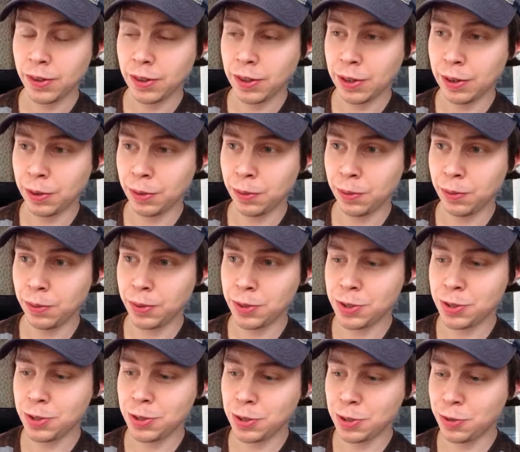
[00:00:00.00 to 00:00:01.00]
You know,
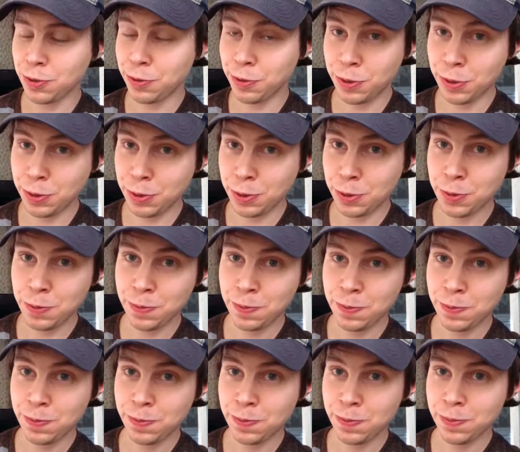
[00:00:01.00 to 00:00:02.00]
there's just food,
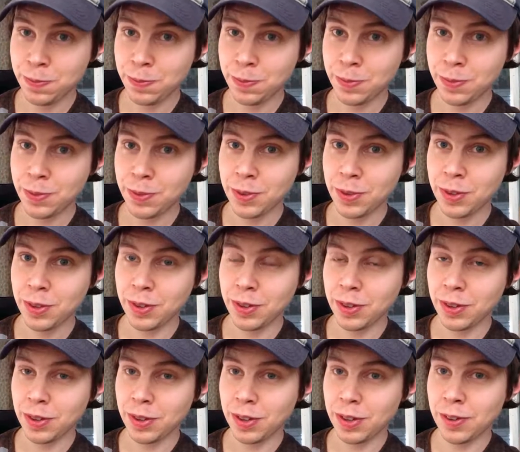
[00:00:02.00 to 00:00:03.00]

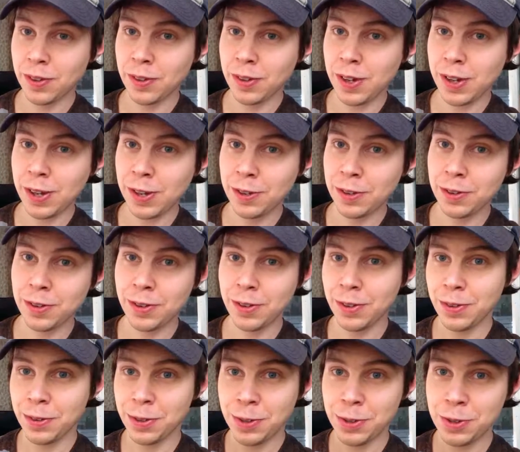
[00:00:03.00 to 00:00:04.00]
and then
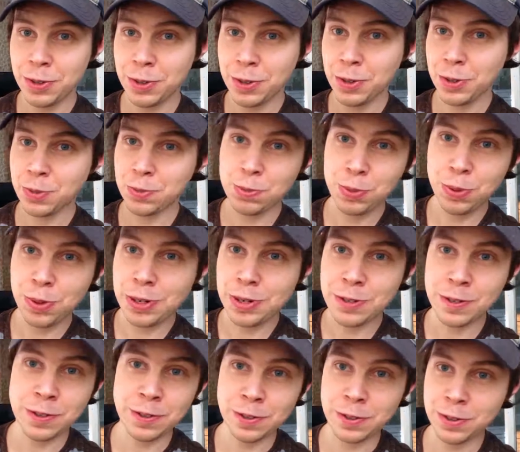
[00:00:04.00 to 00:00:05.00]
there's
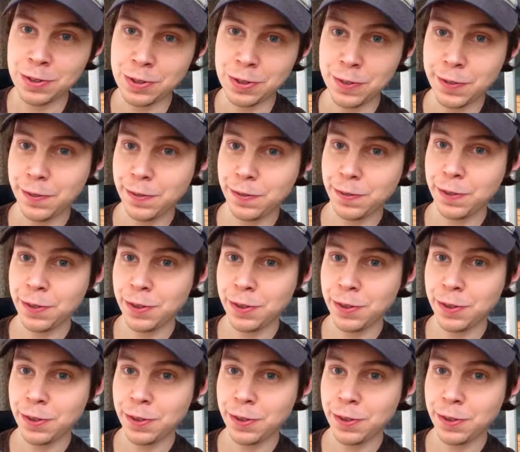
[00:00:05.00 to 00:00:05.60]
poison, there's